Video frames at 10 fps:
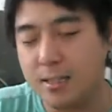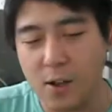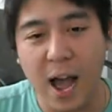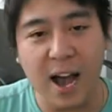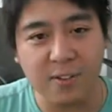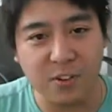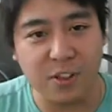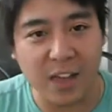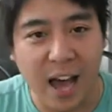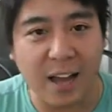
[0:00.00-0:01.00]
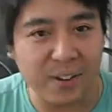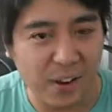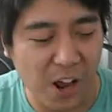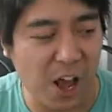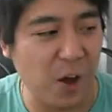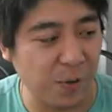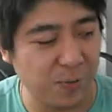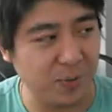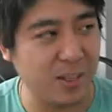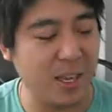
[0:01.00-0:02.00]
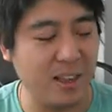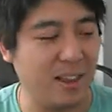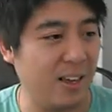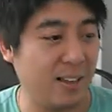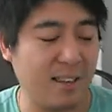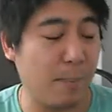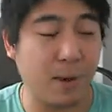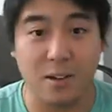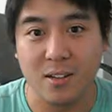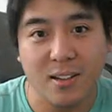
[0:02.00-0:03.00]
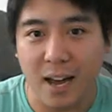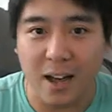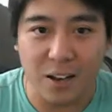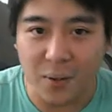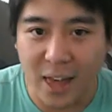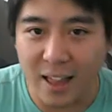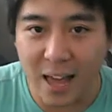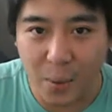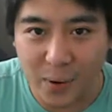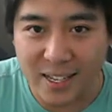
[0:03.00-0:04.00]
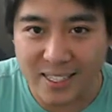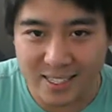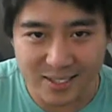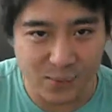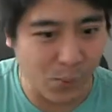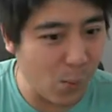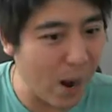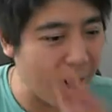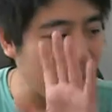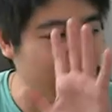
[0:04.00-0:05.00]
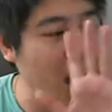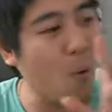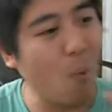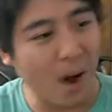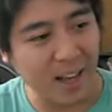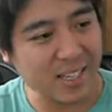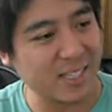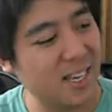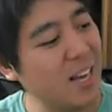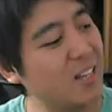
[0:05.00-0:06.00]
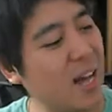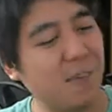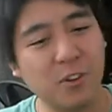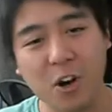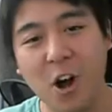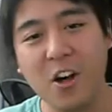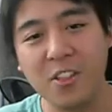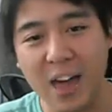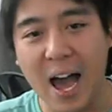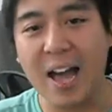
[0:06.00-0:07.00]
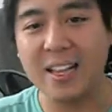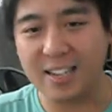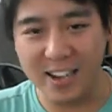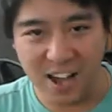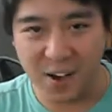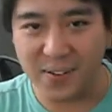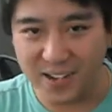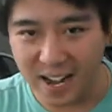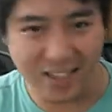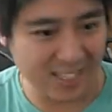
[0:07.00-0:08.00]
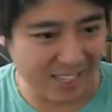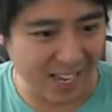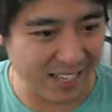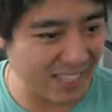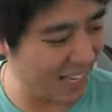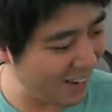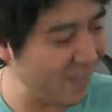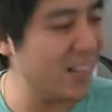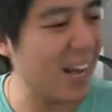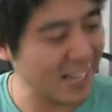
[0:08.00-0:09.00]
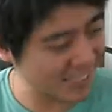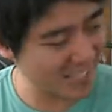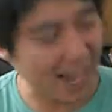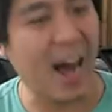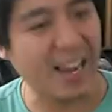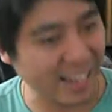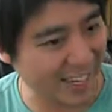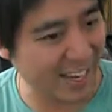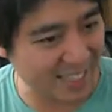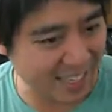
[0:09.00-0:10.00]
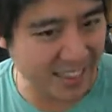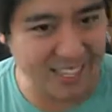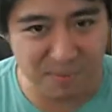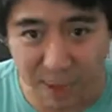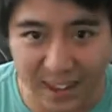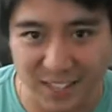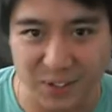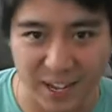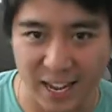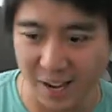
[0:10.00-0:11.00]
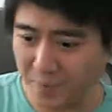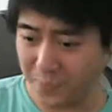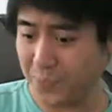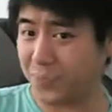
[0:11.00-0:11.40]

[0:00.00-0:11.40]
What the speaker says: so after that, typical, I don't know what the hell that was, whatever that was. So after all that, nonsense, even Asagi gets in this mix, okay?